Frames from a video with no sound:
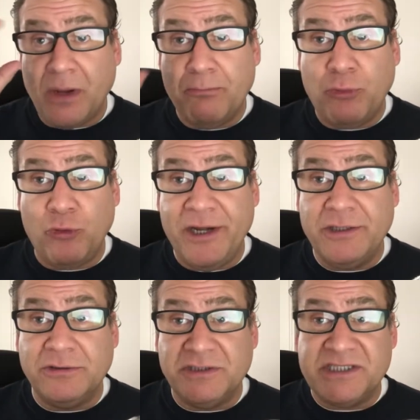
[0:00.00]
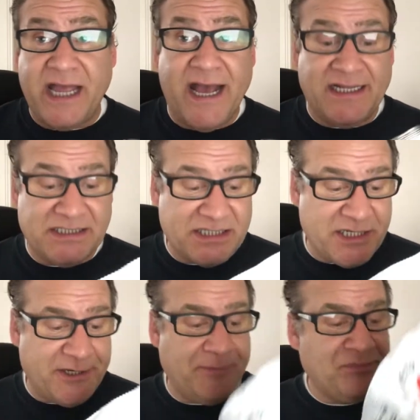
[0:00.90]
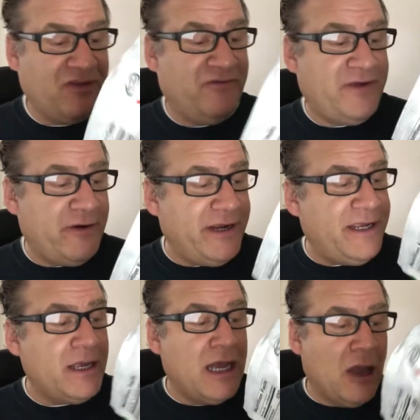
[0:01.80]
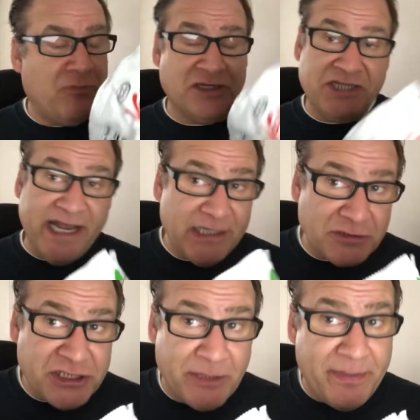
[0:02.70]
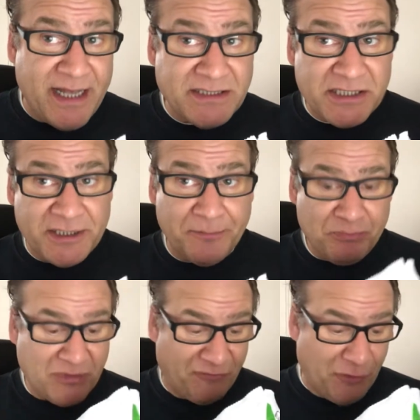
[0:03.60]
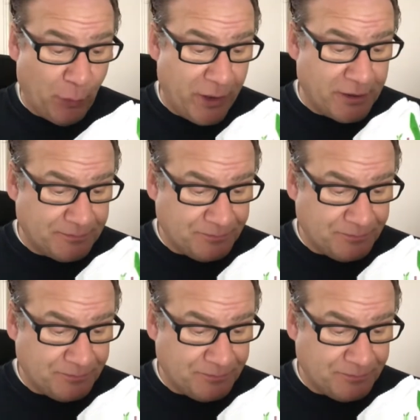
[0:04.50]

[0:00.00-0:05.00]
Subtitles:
Pringles-esque. Very potato chip-esque, if you will.